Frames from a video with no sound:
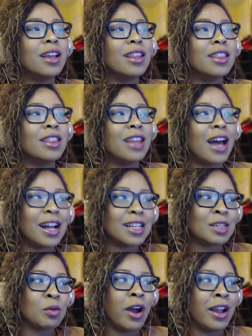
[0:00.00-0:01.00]
That's
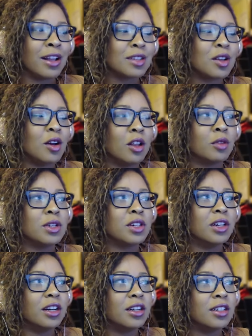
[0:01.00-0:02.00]
why it's called
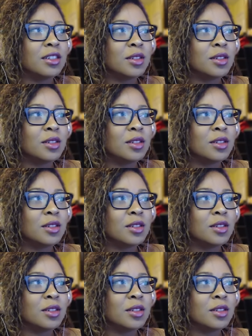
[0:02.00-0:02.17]
Return.